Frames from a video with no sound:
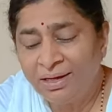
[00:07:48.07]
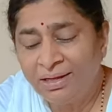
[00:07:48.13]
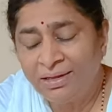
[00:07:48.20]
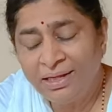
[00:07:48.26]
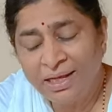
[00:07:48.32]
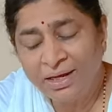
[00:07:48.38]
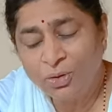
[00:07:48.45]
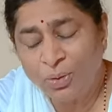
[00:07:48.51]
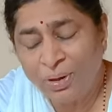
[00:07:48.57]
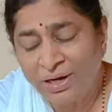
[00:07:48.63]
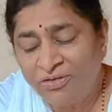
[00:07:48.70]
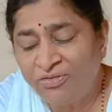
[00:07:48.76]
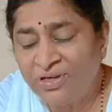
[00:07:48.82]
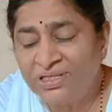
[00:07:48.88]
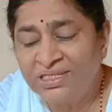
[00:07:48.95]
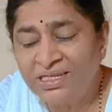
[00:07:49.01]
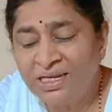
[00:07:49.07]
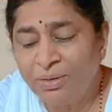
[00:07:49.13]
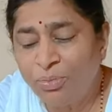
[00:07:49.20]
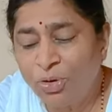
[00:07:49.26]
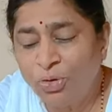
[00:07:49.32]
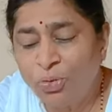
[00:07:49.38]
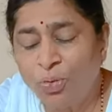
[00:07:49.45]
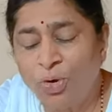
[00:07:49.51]
They are quite fussy
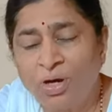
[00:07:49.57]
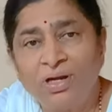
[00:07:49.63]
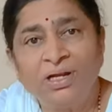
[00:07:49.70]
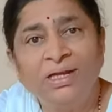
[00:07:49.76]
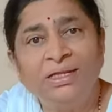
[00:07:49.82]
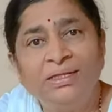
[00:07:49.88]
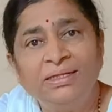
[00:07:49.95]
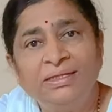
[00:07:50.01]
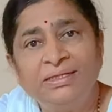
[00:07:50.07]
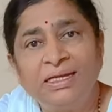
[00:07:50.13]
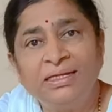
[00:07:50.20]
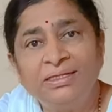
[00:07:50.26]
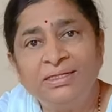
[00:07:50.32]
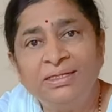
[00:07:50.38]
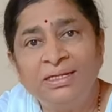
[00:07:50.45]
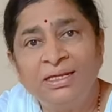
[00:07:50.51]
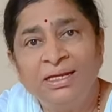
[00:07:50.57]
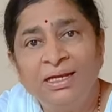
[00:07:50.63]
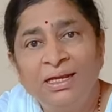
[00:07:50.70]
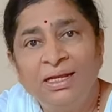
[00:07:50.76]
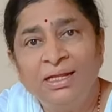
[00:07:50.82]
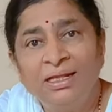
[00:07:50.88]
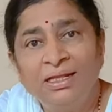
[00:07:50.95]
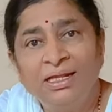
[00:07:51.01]
about water, in the sense
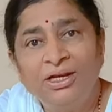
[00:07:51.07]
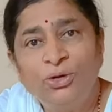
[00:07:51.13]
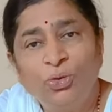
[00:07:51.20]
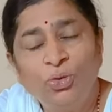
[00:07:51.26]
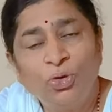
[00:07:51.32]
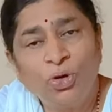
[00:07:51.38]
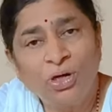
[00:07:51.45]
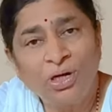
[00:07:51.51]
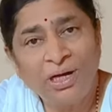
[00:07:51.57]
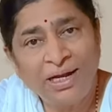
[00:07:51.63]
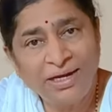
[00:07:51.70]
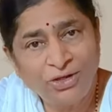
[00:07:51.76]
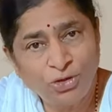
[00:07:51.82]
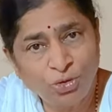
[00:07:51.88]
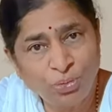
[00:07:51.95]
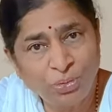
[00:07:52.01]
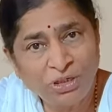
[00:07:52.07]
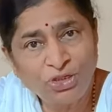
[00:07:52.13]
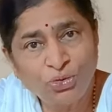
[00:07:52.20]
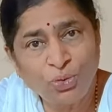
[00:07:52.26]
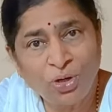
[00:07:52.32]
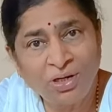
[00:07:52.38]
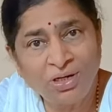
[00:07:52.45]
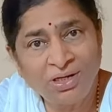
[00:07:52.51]
they do not like too much
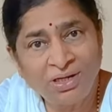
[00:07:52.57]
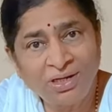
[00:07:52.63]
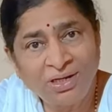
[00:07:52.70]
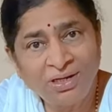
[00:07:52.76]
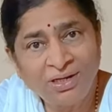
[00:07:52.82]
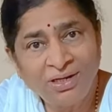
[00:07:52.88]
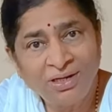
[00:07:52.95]
water,